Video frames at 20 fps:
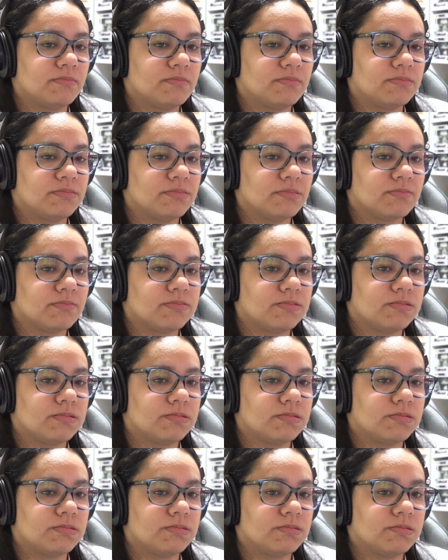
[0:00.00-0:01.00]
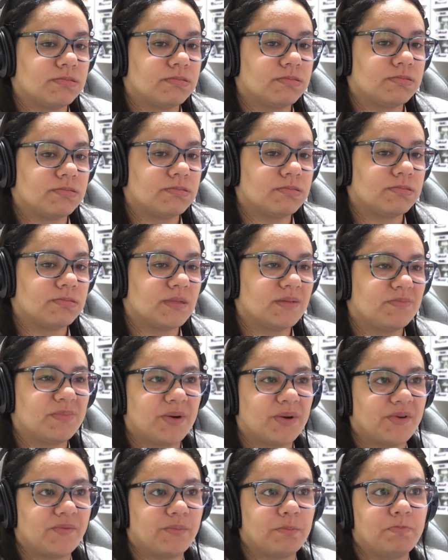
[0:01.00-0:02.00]
is
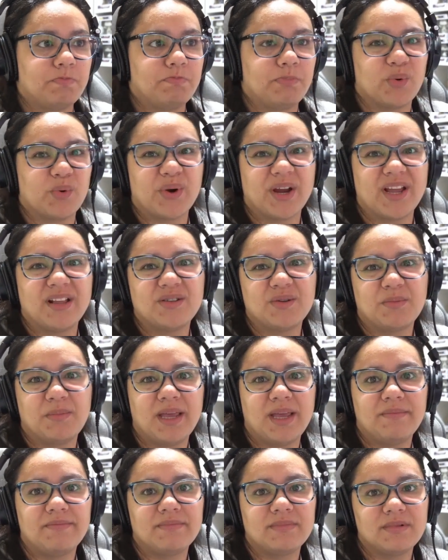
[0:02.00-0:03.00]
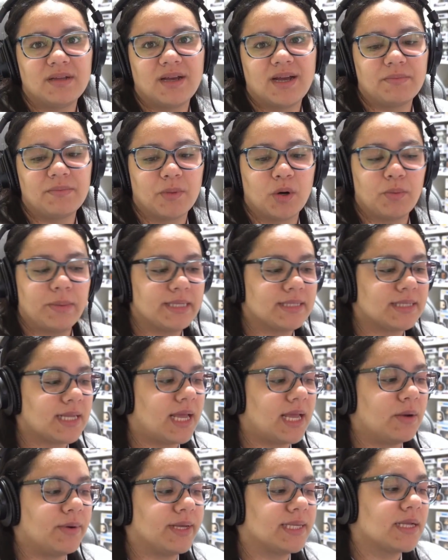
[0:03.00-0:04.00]
very boring to me at moments.
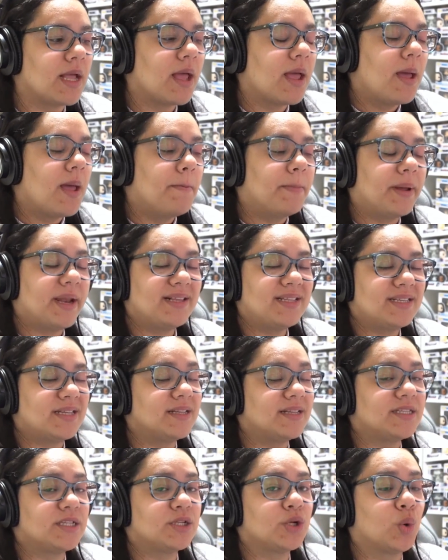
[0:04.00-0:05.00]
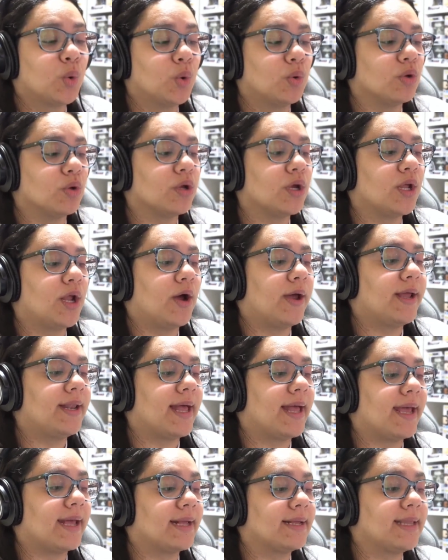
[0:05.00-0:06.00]
Anyways, but Adil is cool, you know, and
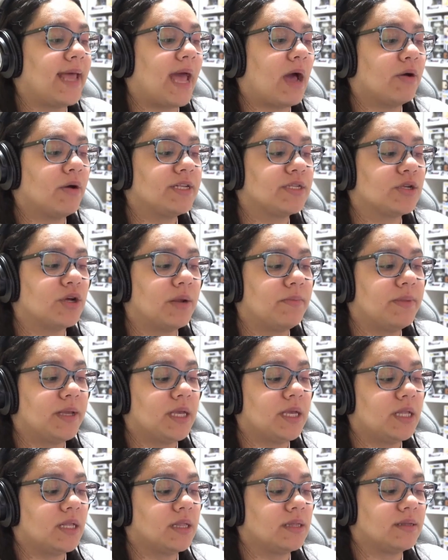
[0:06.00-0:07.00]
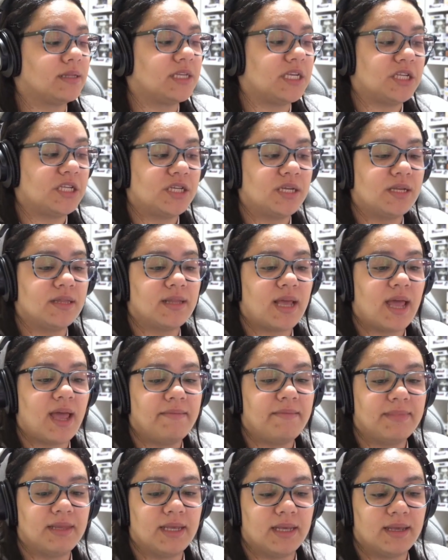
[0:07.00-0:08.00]
like now he's gonna be teaching
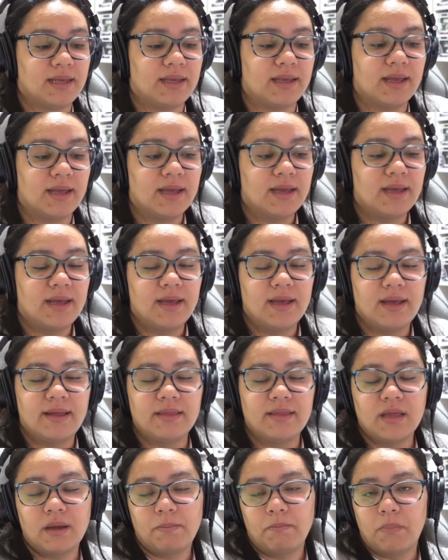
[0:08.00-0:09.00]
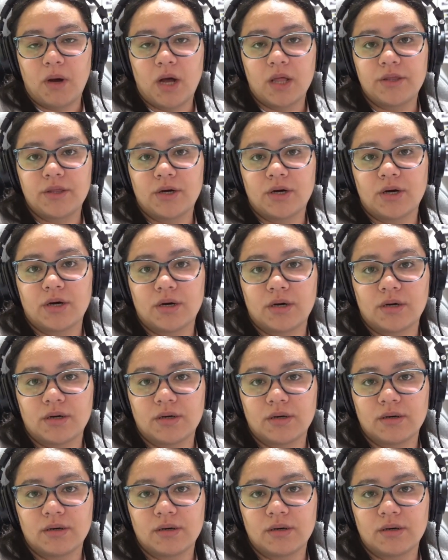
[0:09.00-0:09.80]
them the mother